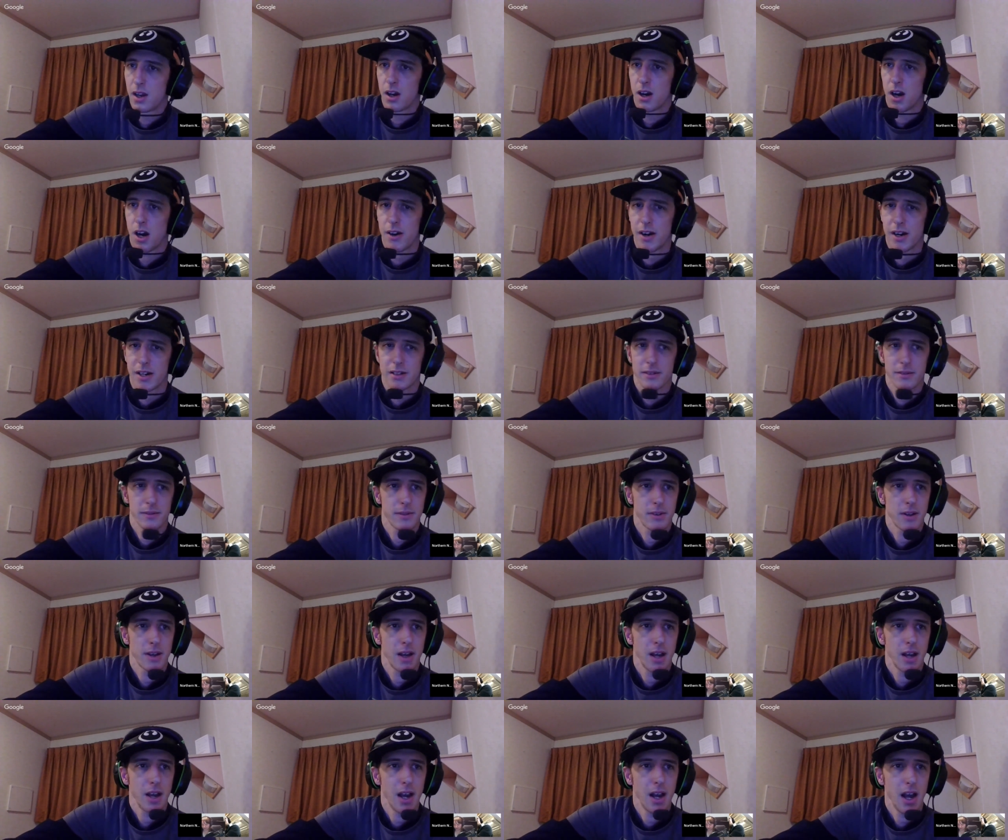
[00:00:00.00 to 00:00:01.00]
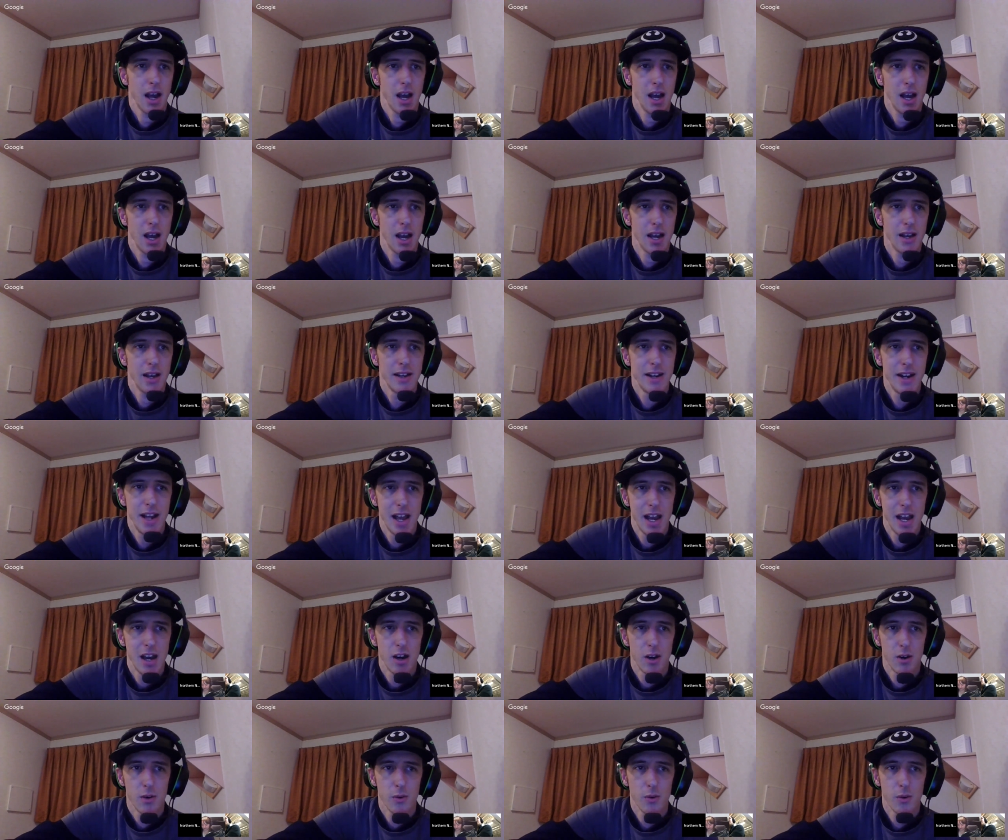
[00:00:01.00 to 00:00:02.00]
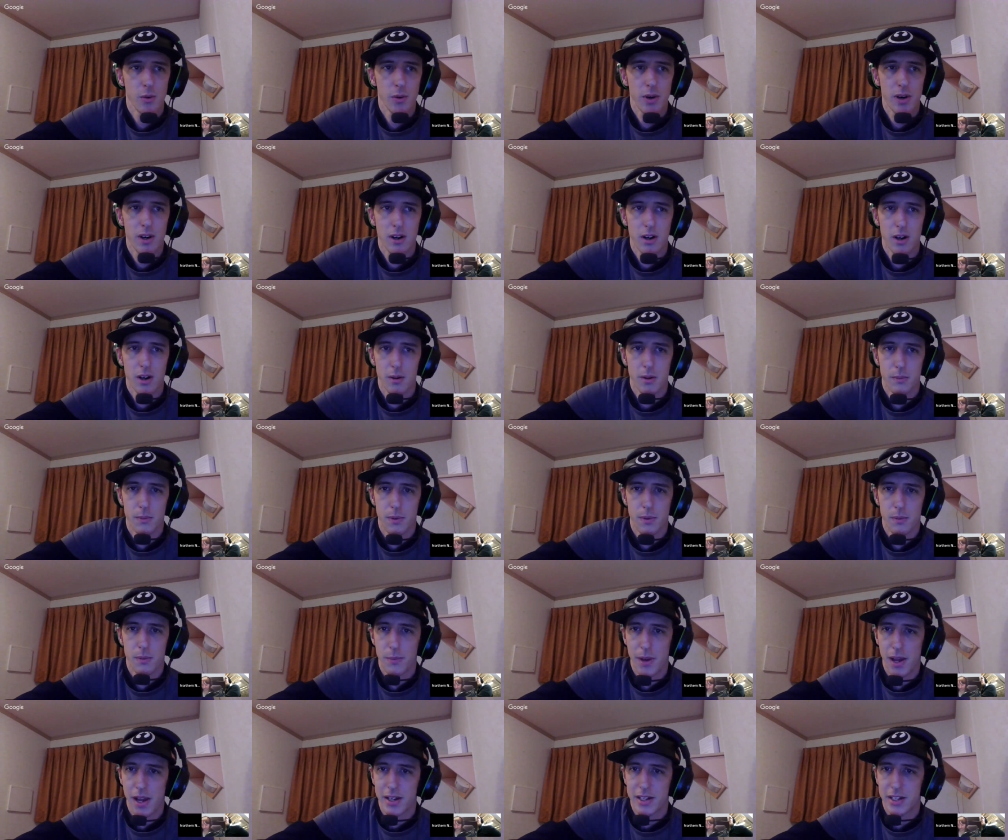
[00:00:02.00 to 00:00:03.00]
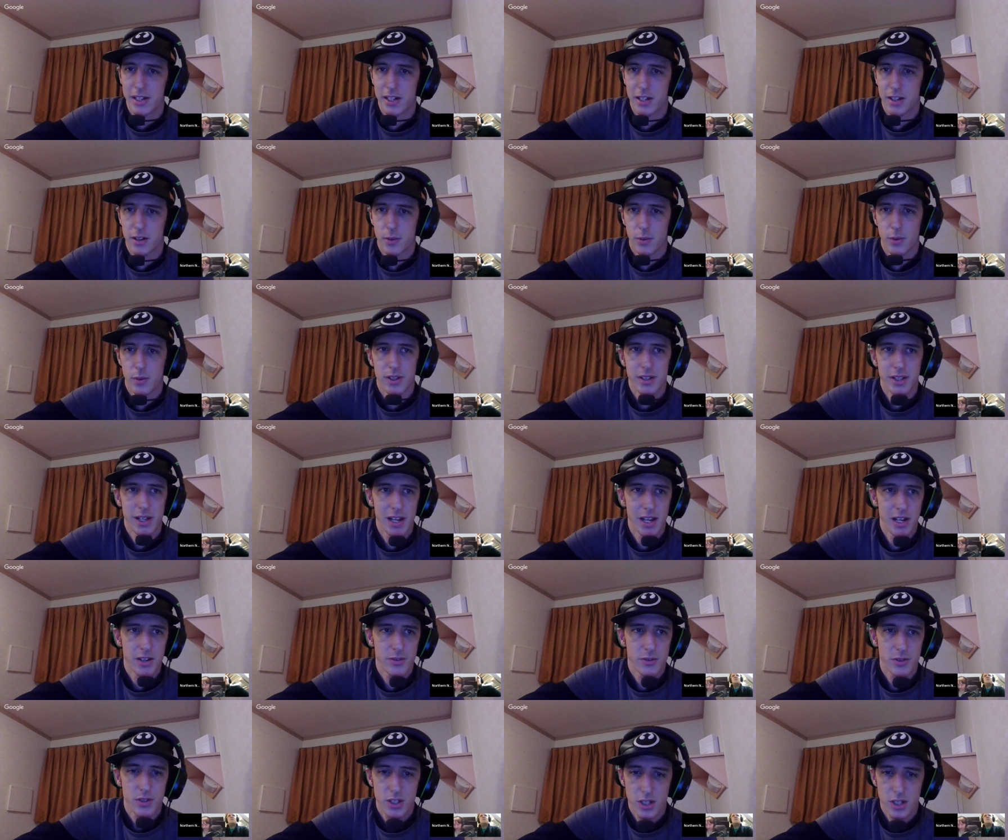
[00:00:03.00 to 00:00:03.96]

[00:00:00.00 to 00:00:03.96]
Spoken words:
All right. Now we are back here with Andrew